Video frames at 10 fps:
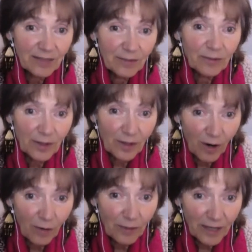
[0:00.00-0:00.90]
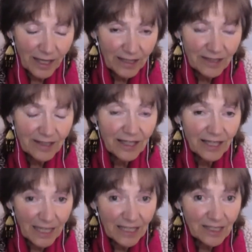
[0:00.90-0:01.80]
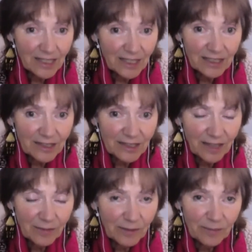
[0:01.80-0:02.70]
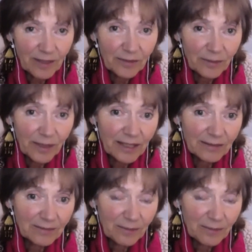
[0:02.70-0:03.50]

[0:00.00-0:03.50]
what we're hoping is that each little thing will be a win.